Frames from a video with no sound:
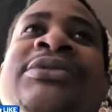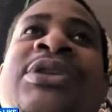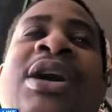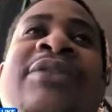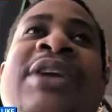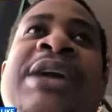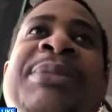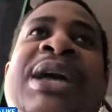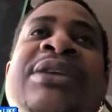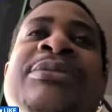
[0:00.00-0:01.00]
I've had
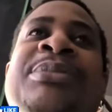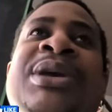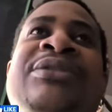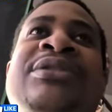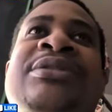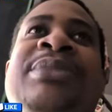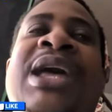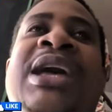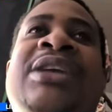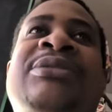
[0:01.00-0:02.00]
pets in the
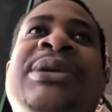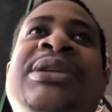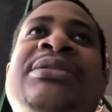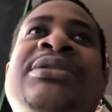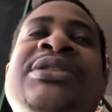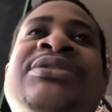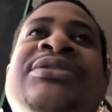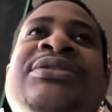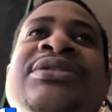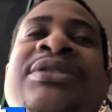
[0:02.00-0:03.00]
past, but this
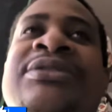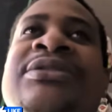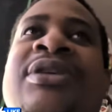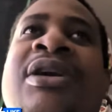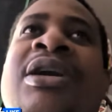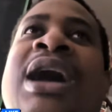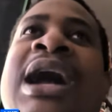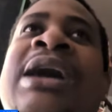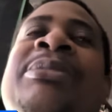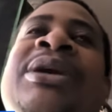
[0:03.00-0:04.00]
are
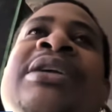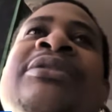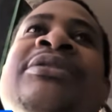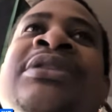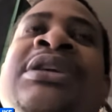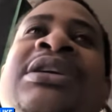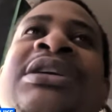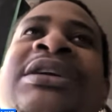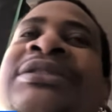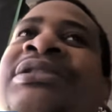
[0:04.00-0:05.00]
our pets.
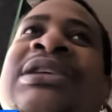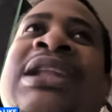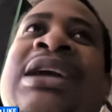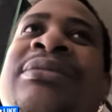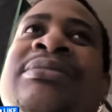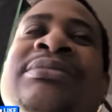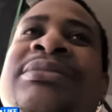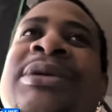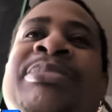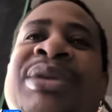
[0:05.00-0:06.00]
And it's only like
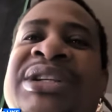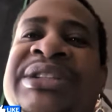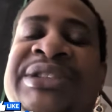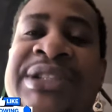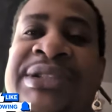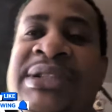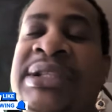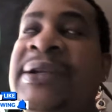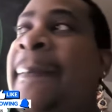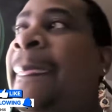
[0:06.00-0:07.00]
a buck 60.
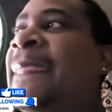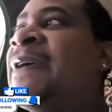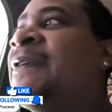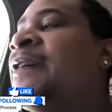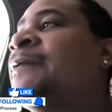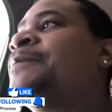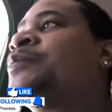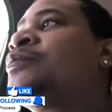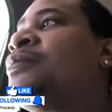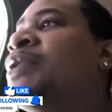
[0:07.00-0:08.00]
You know,
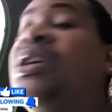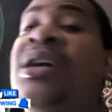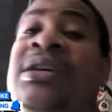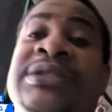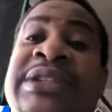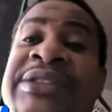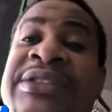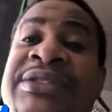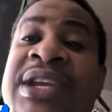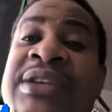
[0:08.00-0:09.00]
it costs less than
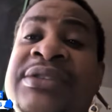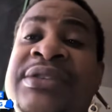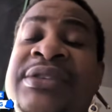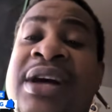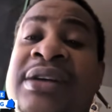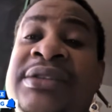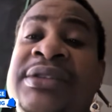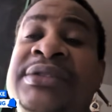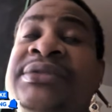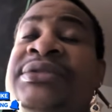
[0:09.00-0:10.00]
taking the
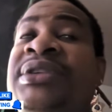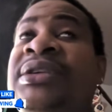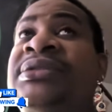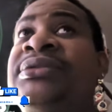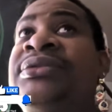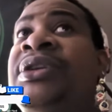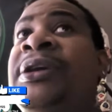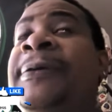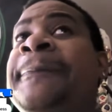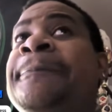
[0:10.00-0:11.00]
doctor. So
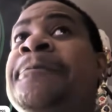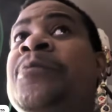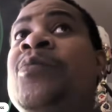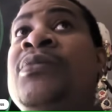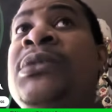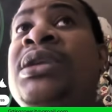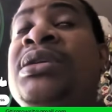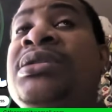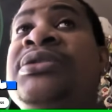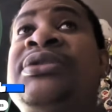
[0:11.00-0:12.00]

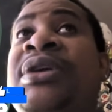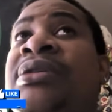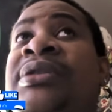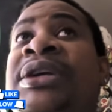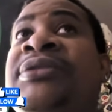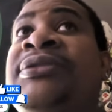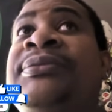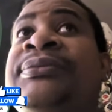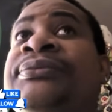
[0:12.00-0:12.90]
it's all gravy.